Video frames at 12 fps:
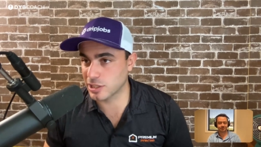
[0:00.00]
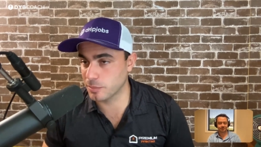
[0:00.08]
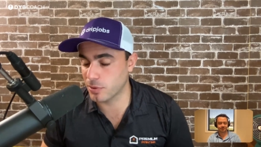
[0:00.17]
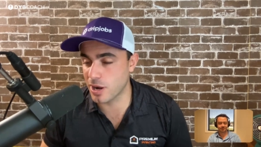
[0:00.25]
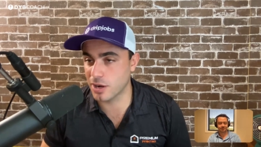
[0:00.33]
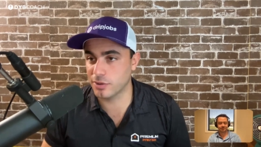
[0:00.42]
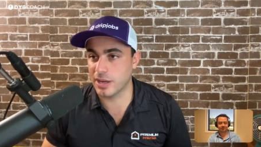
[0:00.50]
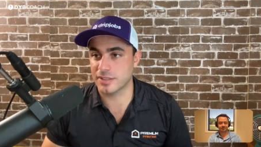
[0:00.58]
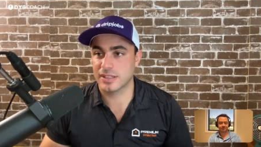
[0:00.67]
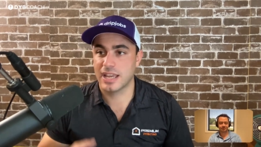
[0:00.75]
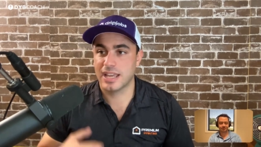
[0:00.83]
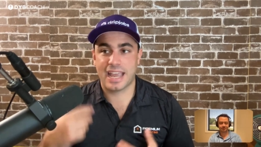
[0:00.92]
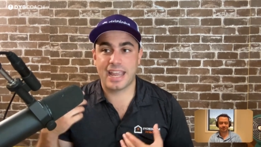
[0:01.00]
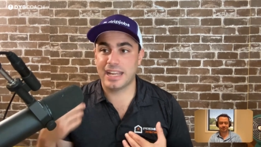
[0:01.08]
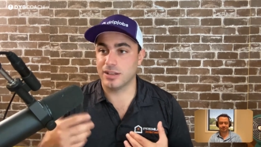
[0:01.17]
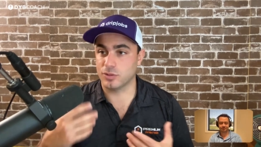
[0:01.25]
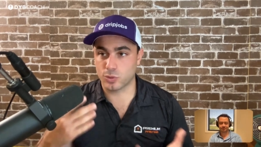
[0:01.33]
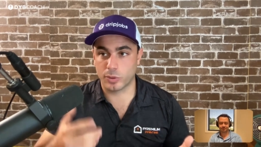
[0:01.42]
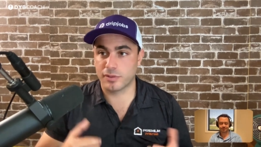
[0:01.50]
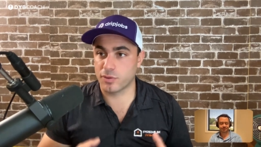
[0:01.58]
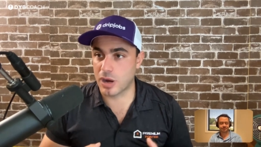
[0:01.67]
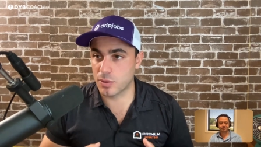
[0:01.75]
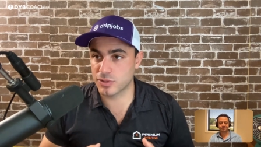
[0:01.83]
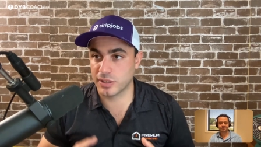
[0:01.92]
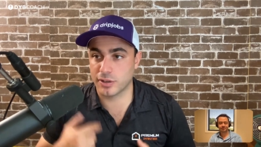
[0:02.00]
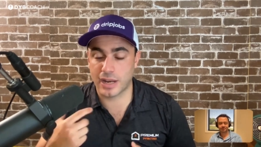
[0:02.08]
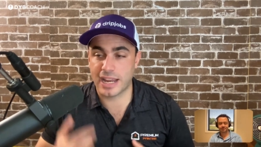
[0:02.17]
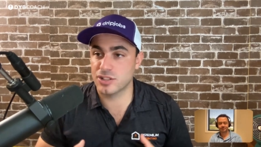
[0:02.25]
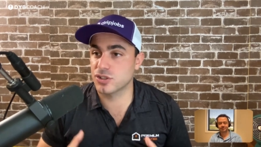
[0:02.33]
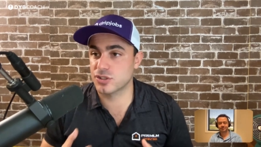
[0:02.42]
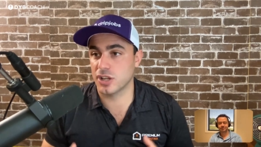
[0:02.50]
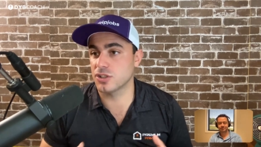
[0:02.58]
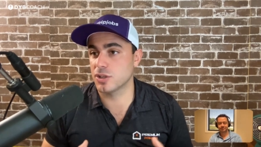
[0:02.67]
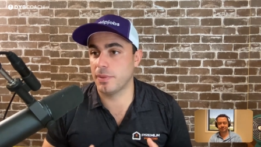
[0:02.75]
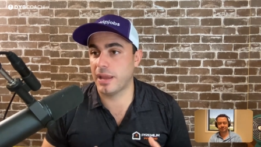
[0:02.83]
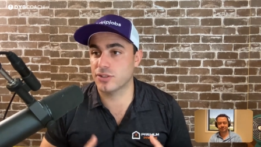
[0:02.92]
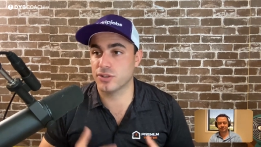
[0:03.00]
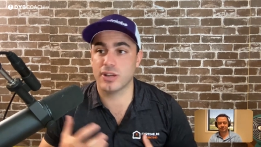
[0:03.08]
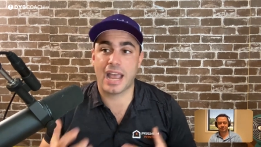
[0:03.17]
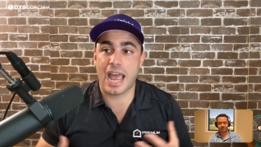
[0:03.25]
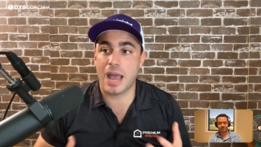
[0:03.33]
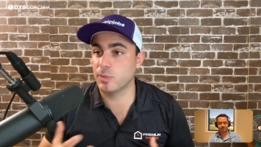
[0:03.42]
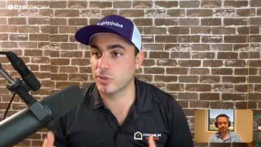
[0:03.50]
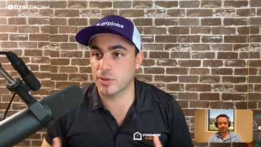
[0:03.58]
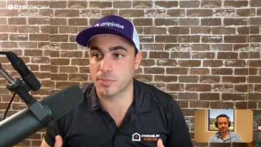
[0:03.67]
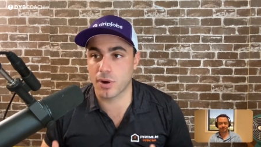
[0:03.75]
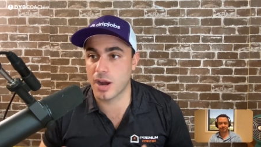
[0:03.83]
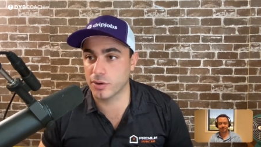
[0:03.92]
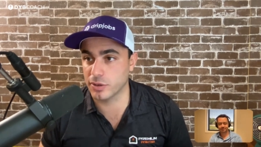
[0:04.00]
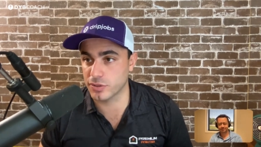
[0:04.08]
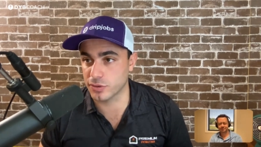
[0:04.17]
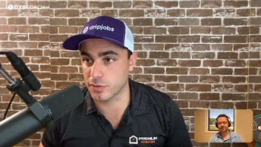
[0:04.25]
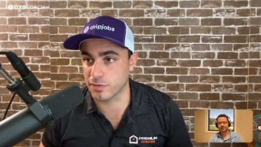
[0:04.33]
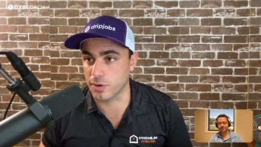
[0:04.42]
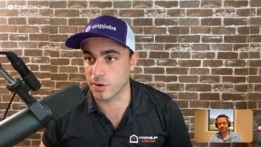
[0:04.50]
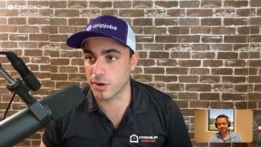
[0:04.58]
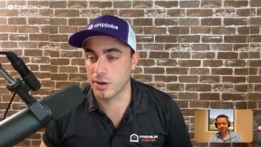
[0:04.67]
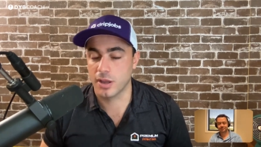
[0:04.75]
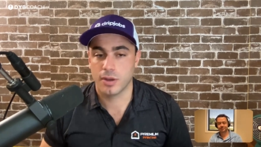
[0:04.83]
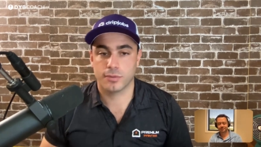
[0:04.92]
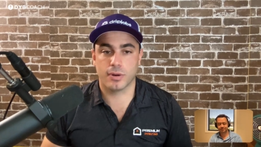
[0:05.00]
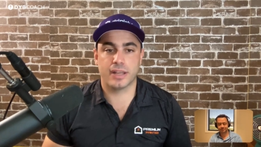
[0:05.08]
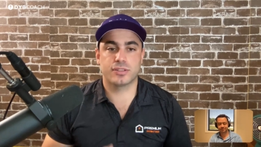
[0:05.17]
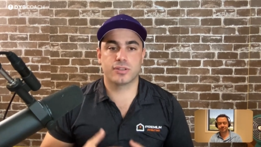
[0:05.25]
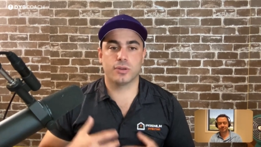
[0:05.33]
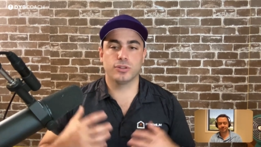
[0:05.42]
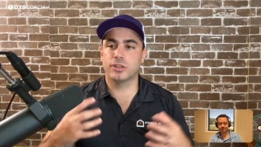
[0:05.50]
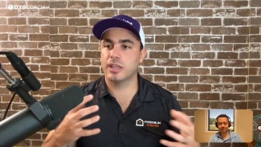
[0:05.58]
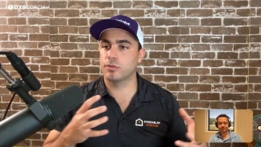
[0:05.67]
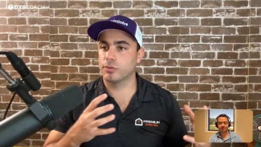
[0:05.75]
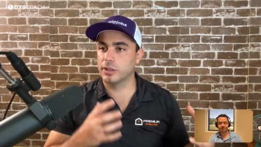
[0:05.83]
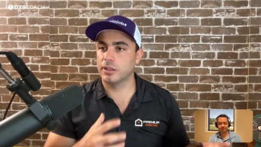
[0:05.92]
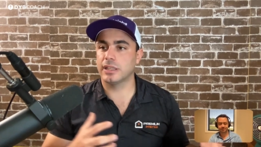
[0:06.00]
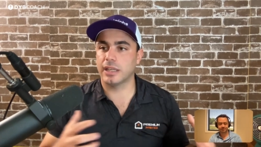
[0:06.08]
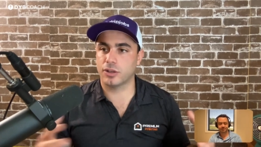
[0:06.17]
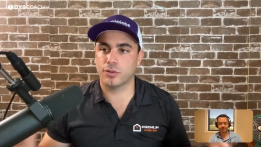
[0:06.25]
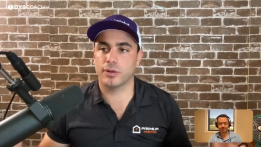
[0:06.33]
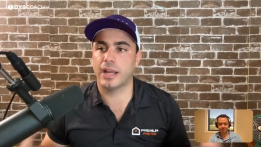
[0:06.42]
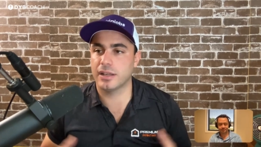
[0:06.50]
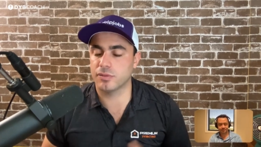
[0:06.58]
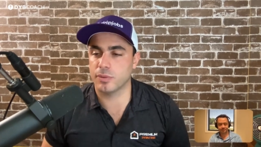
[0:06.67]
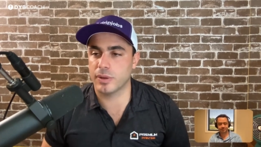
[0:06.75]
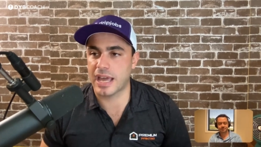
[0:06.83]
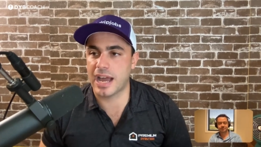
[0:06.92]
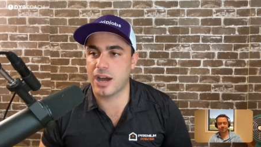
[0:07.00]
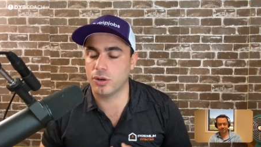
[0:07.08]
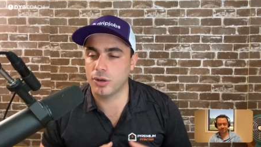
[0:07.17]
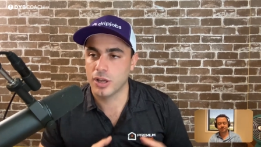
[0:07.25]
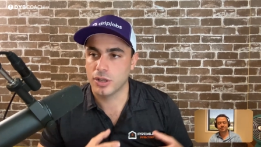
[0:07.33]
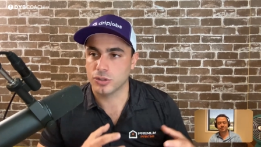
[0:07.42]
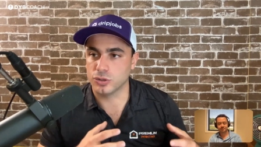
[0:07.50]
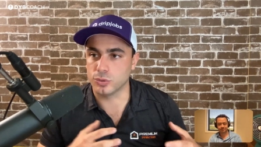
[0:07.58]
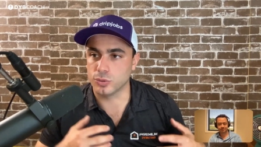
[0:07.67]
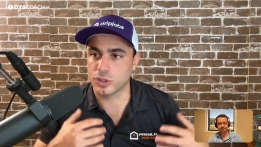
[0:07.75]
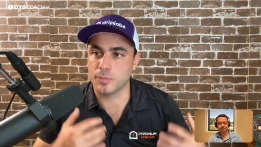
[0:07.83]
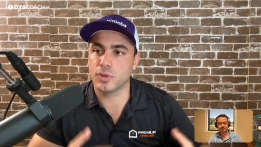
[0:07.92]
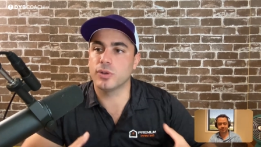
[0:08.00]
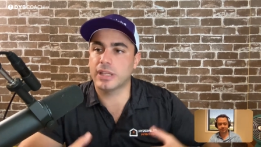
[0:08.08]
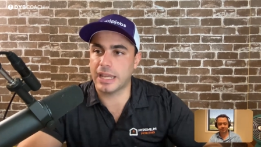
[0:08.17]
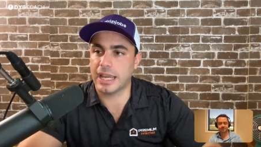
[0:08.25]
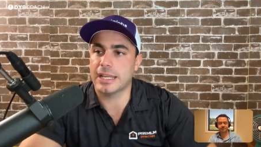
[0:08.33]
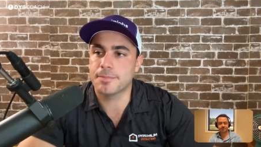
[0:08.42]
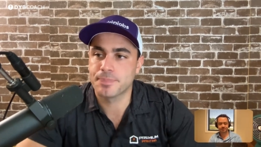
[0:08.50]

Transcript: in progress, hey, 24 hours later, hey, just touch a base. Are you happy with the progress so far, right? So you can really get creative with how you communicate